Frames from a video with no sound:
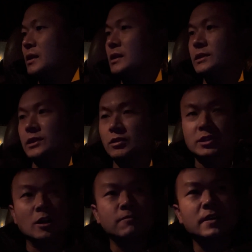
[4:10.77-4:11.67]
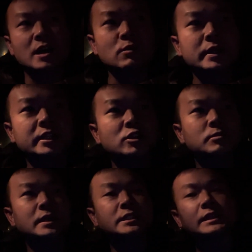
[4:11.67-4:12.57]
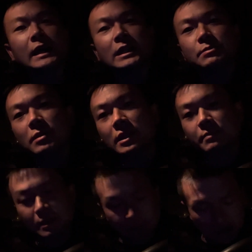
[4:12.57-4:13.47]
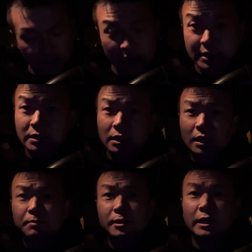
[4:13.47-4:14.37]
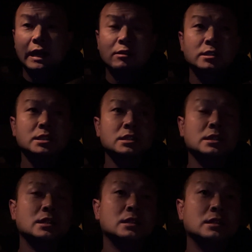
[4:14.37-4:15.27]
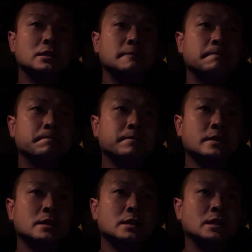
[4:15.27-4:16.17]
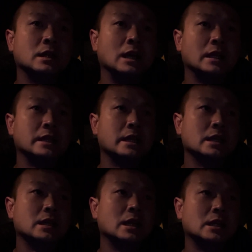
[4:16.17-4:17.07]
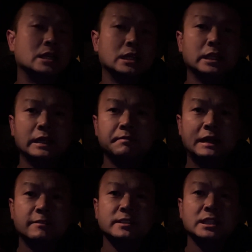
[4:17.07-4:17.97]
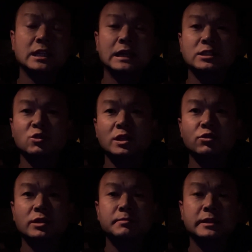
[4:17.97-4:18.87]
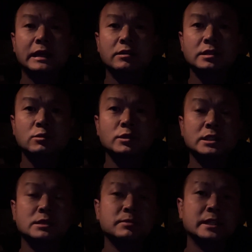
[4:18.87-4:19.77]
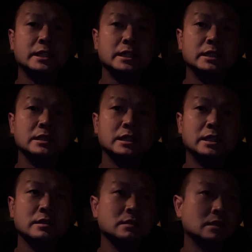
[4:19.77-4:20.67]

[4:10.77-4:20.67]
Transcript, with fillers: so, so far with Uber, tonight's probably been my best uh, per hour. Um, I think uh, currently I'm averaging like 23 per hour, which is pretty good, you know.